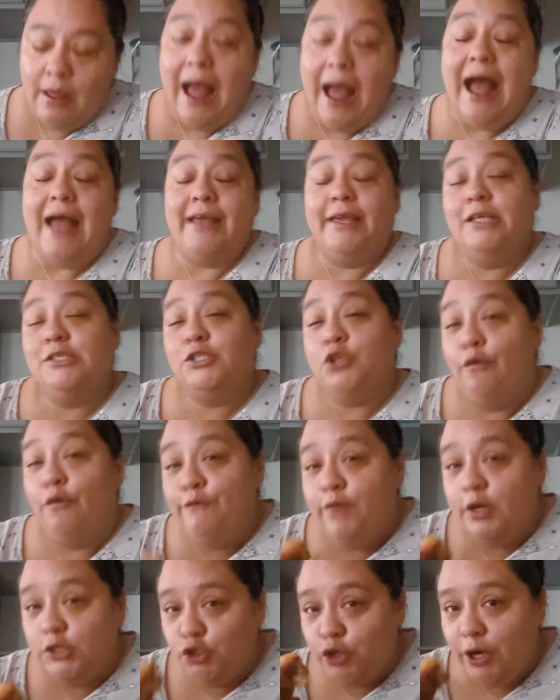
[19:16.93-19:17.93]
I get so
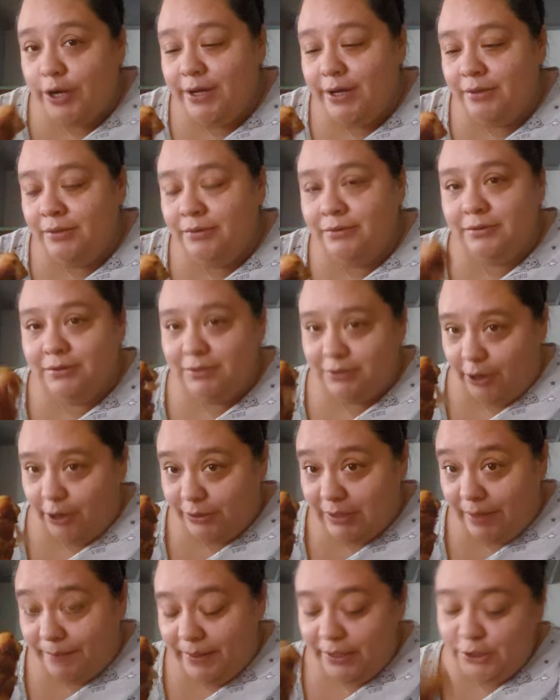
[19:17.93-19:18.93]
frustrated.
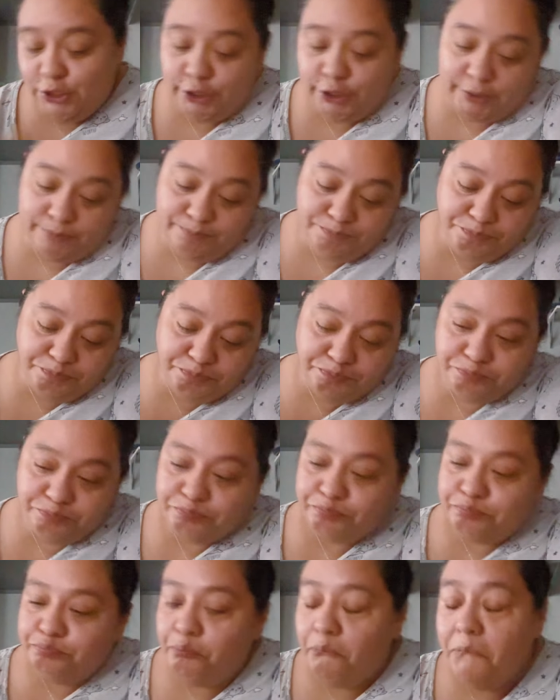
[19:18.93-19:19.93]
Sorry, that main chicken
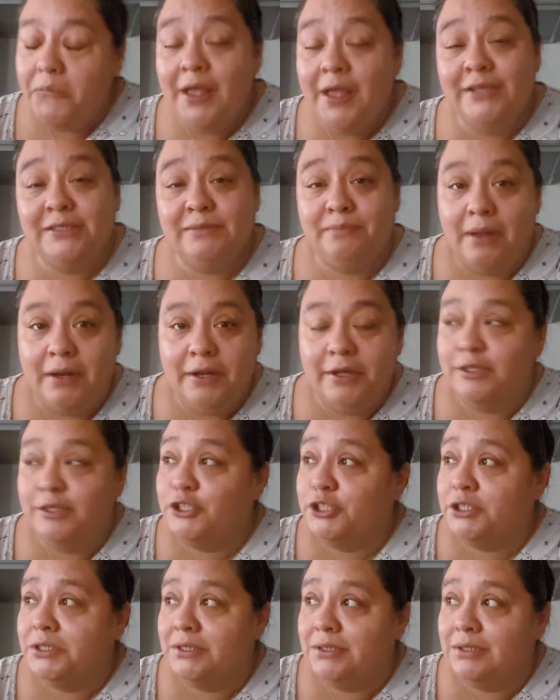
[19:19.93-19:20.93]
is my
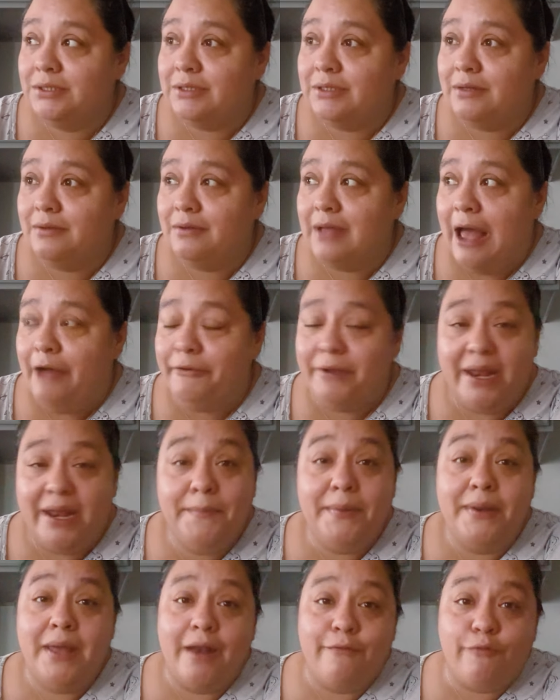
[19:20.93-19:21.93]
lunch because I only ate a
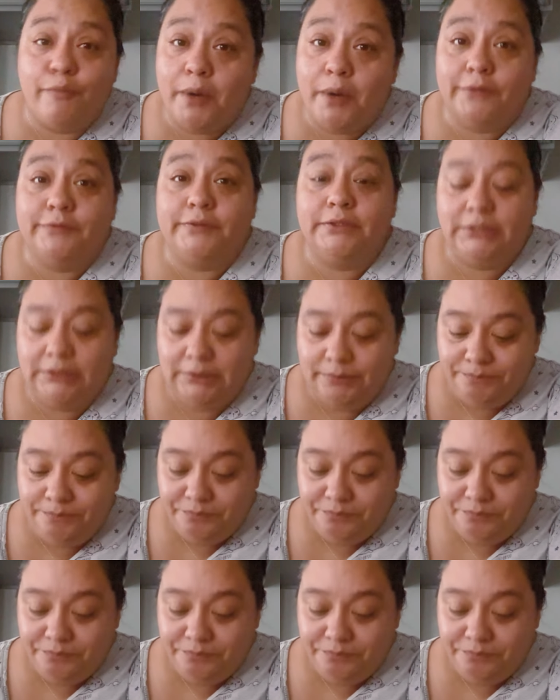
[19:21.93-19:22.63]
banana for breakfast.